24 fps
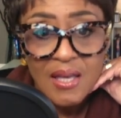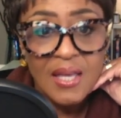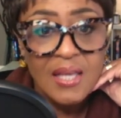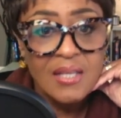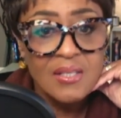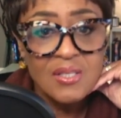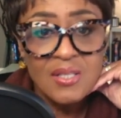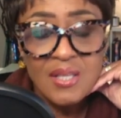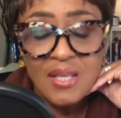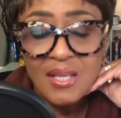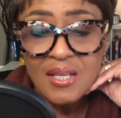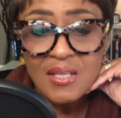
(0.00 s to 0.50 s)

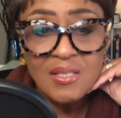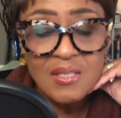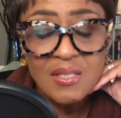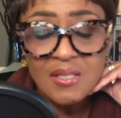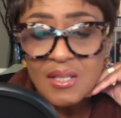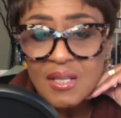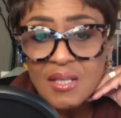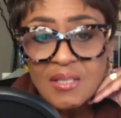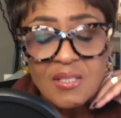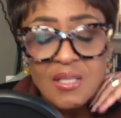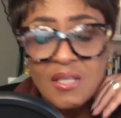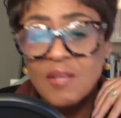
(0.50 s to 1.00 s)

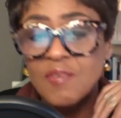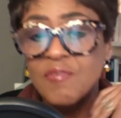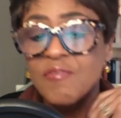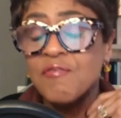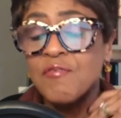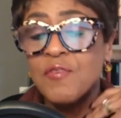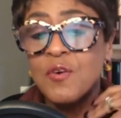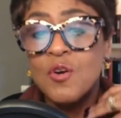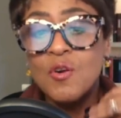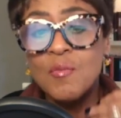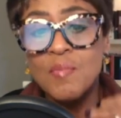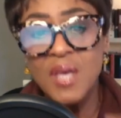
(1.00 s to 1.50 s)
It's an
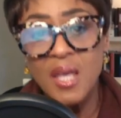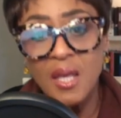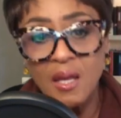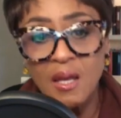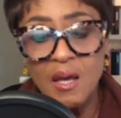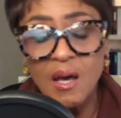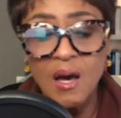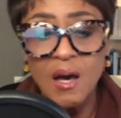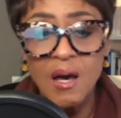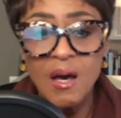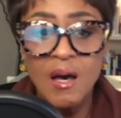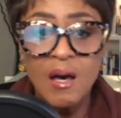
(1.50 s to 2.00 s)
affirming
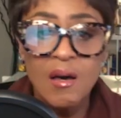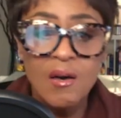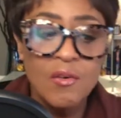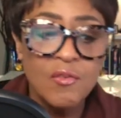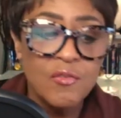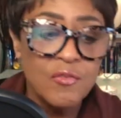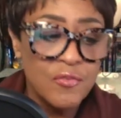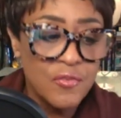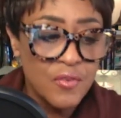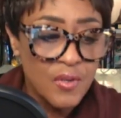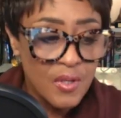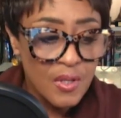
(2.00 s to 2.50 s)

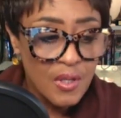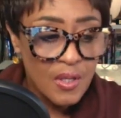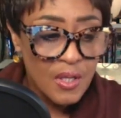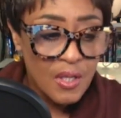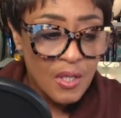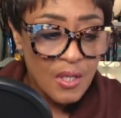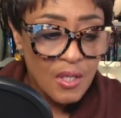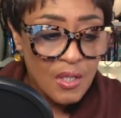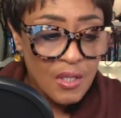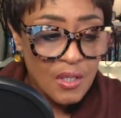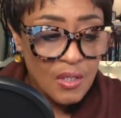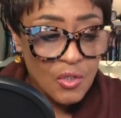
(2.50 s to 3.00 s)
of
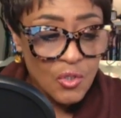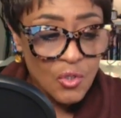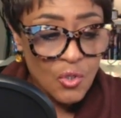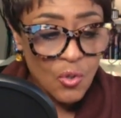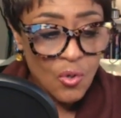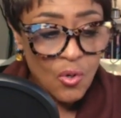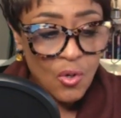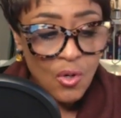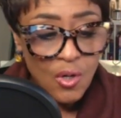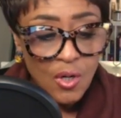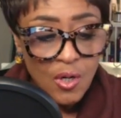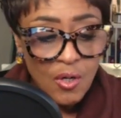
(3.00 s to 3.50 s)

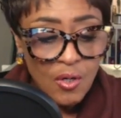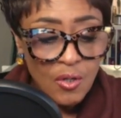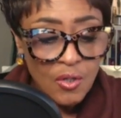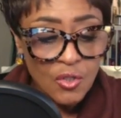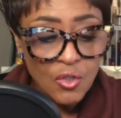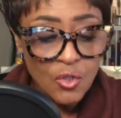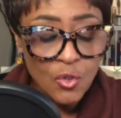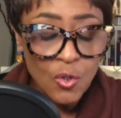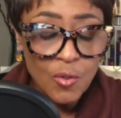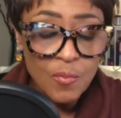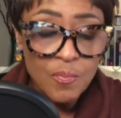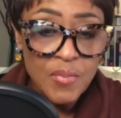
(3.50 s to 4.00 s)

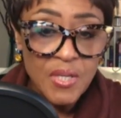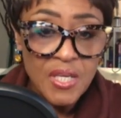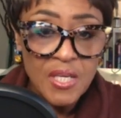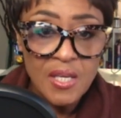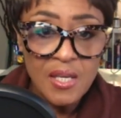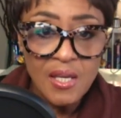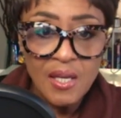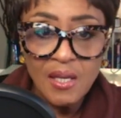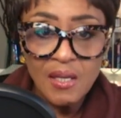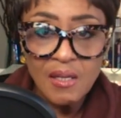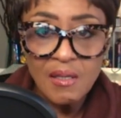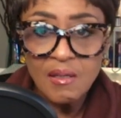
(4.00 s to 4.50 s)
your
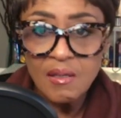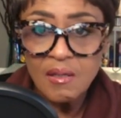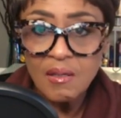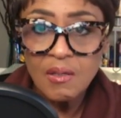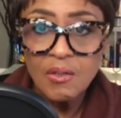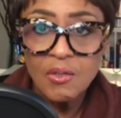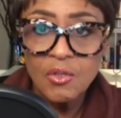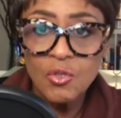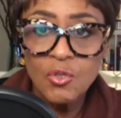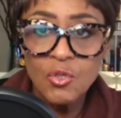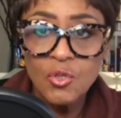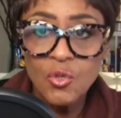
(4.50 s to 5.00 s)
being,
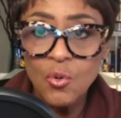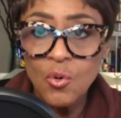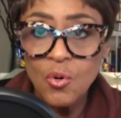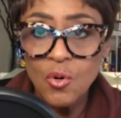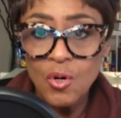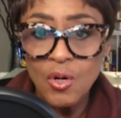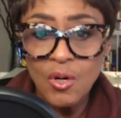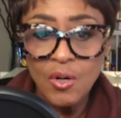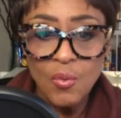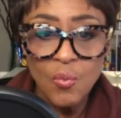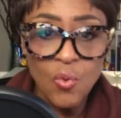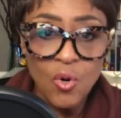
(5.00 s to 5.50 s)

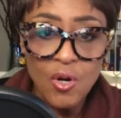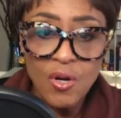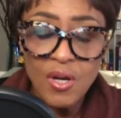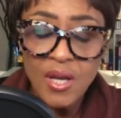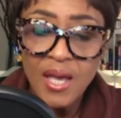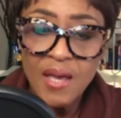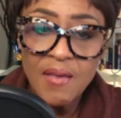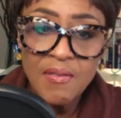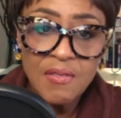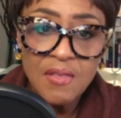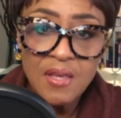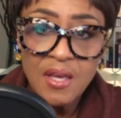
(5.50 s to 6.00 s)
your work
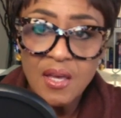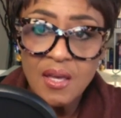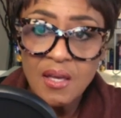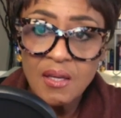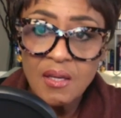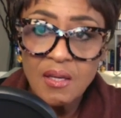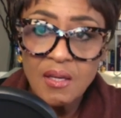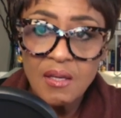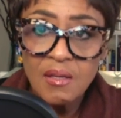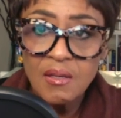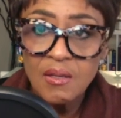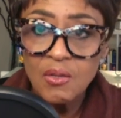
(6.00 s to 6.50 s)

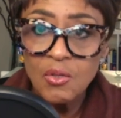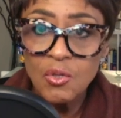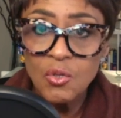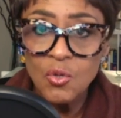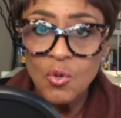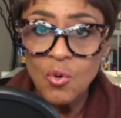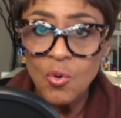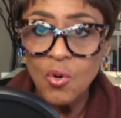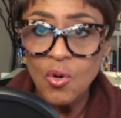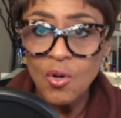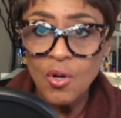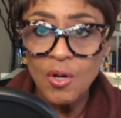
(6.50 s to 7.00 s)
ethic,
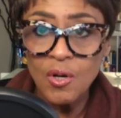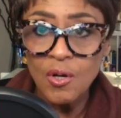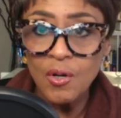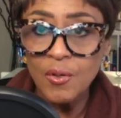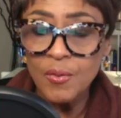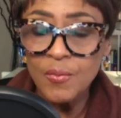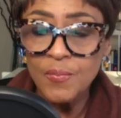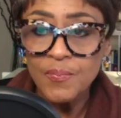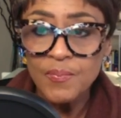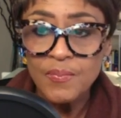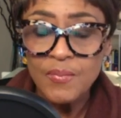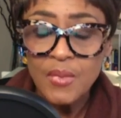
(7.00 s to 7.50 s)

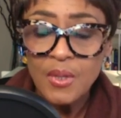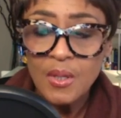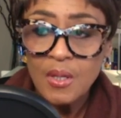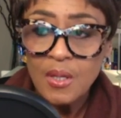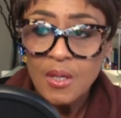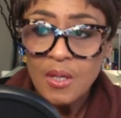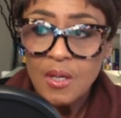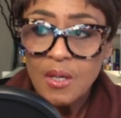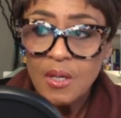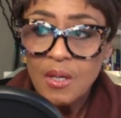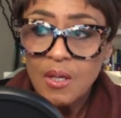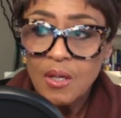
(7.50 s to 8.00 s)
your
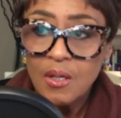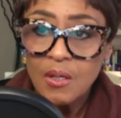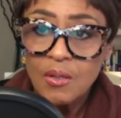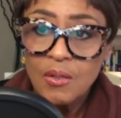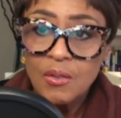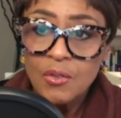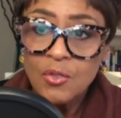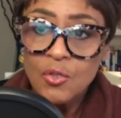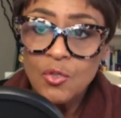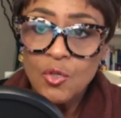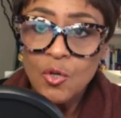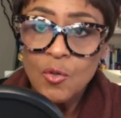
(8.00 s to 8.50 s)

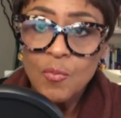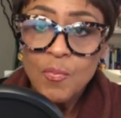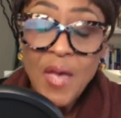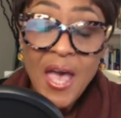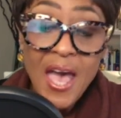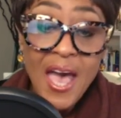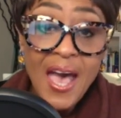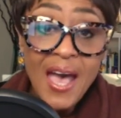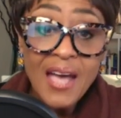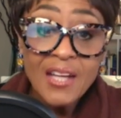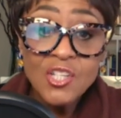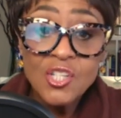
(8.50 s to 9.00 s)

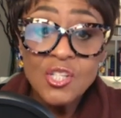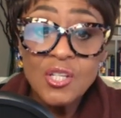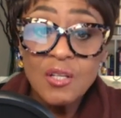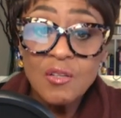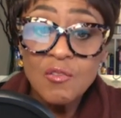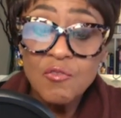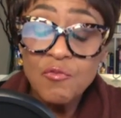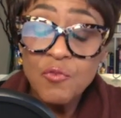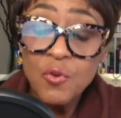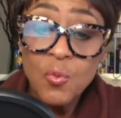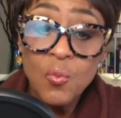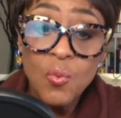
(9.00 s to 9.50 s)

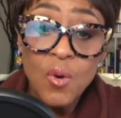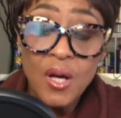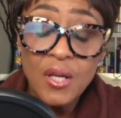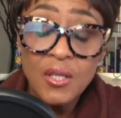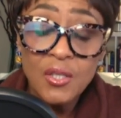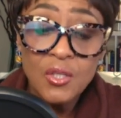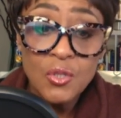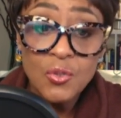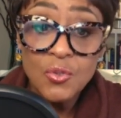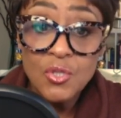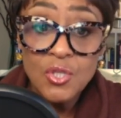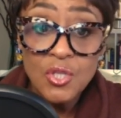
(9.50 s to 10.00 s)
passion for what
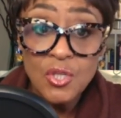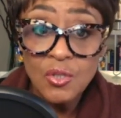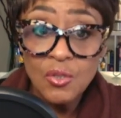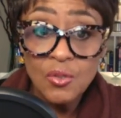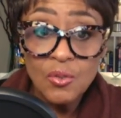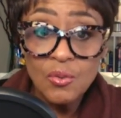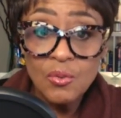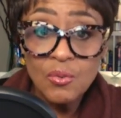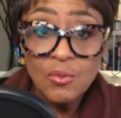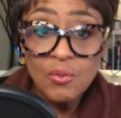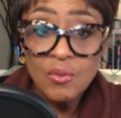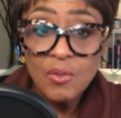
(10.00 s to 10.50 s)
you
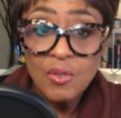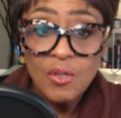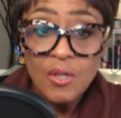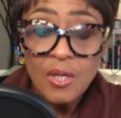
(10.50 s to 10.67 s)
do.